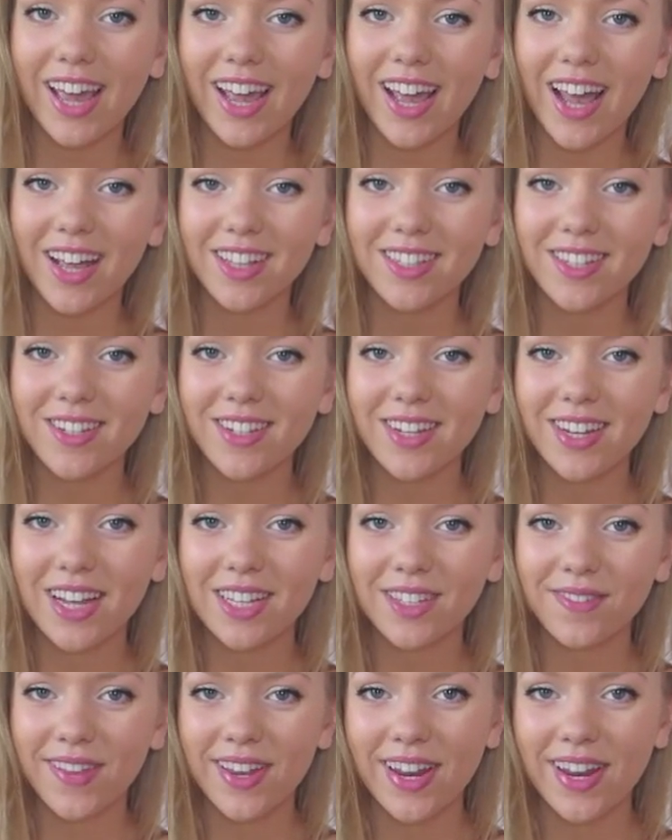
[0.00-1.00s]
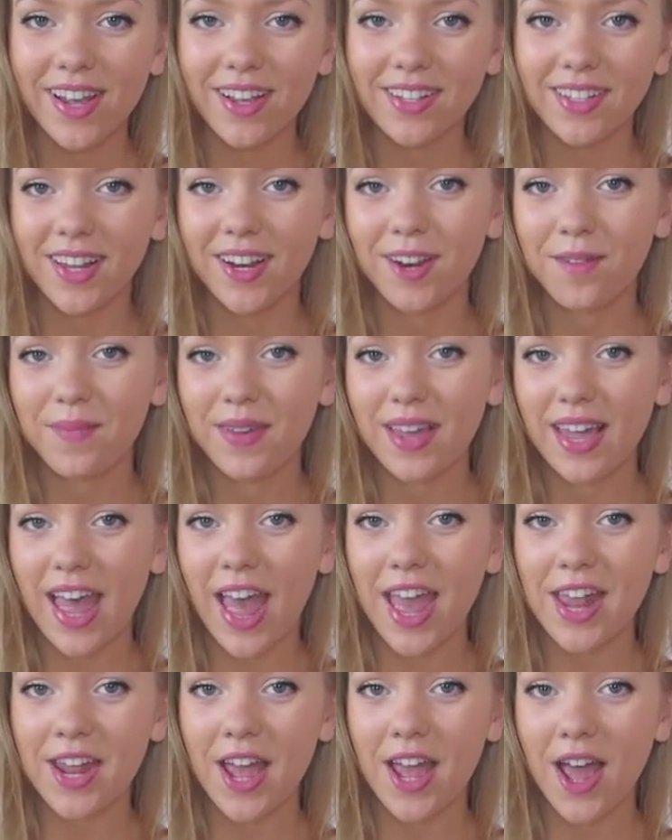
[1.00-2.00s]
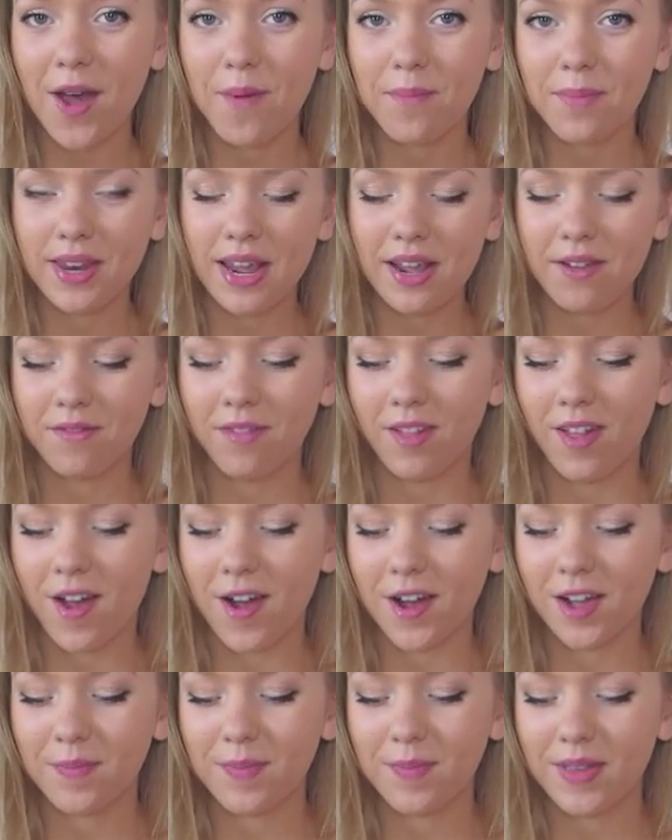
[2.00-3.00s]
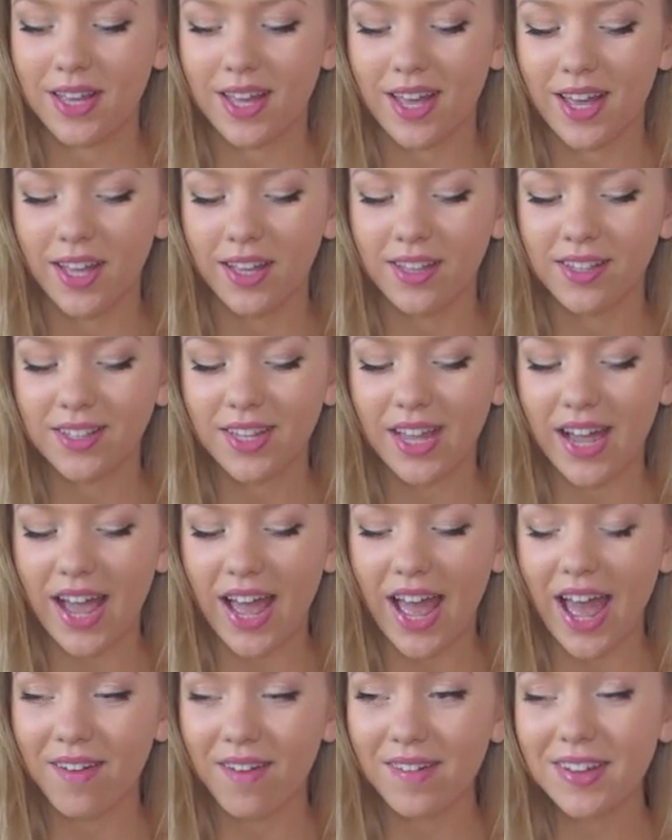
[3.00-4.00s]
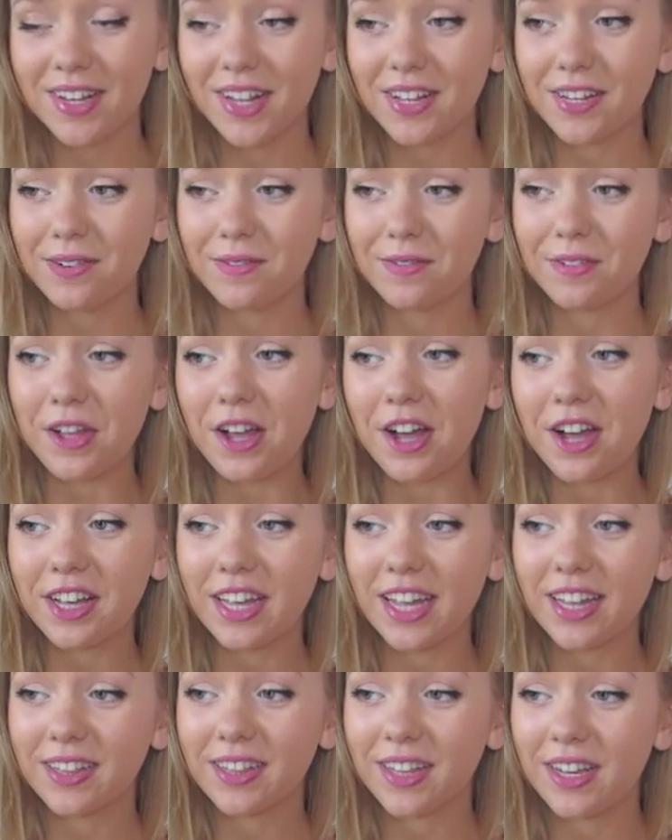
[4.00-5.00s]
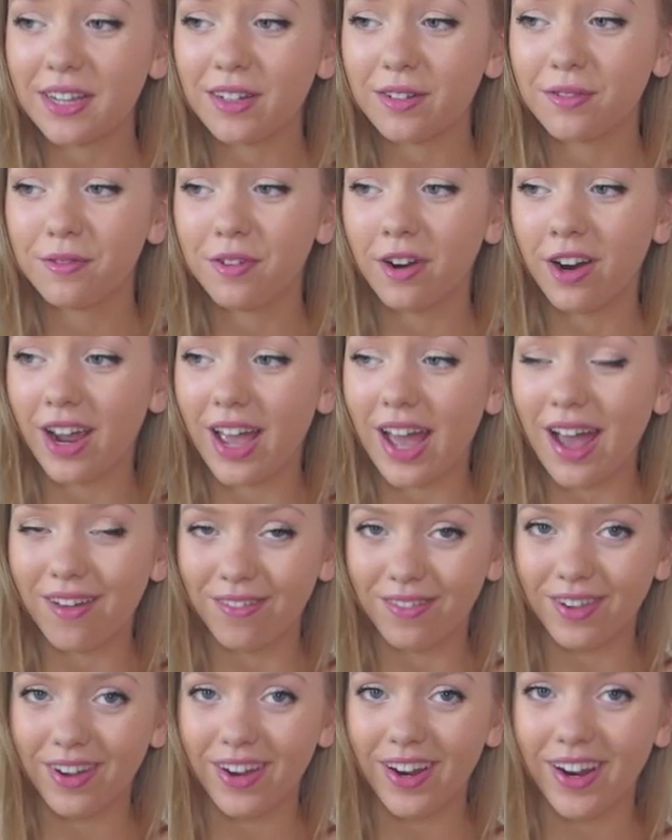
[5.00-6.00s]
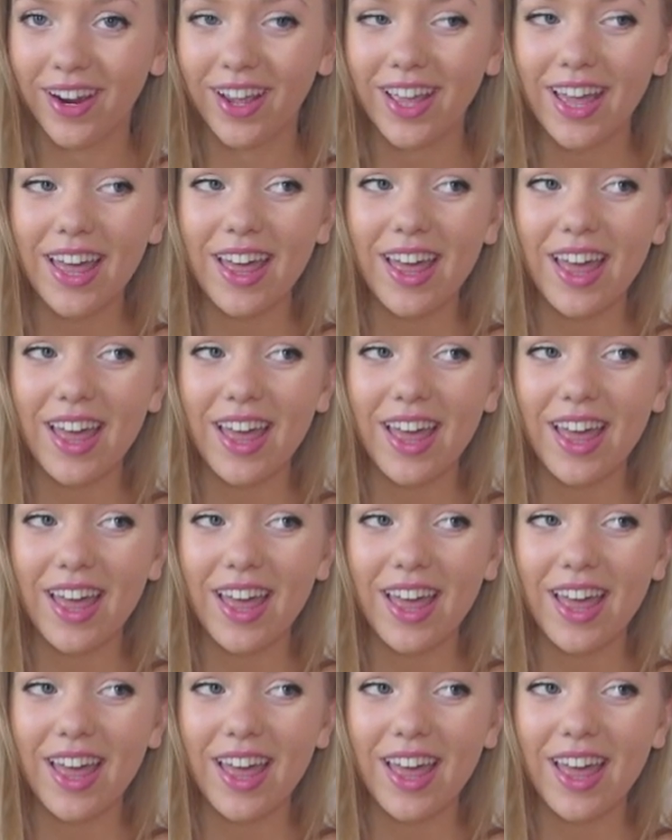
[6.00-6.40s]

Hey guys, so today's video is going to be an update vlog because I haven't done a vlog in like forever